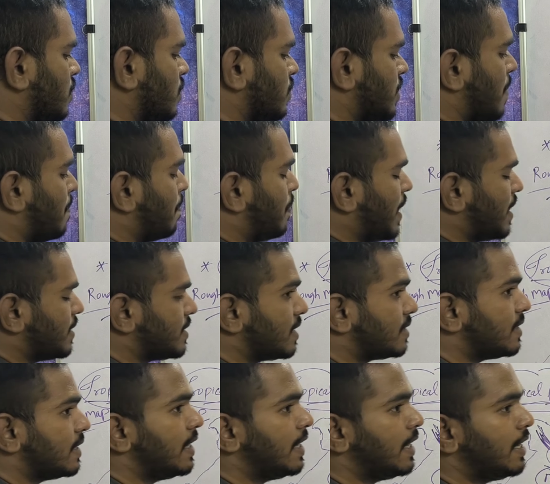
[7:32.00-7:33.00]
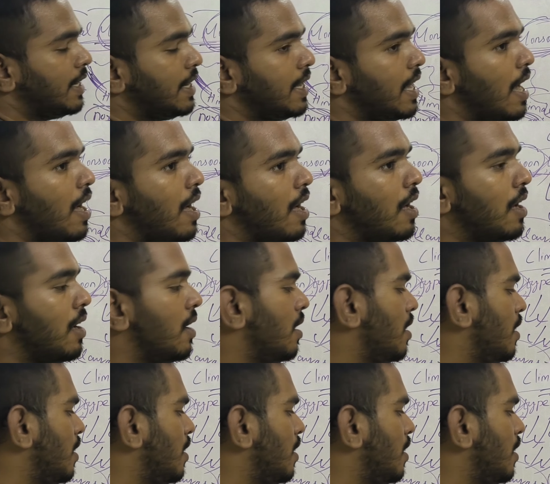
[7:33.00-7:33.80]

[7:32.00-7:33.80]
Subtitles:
so some places in India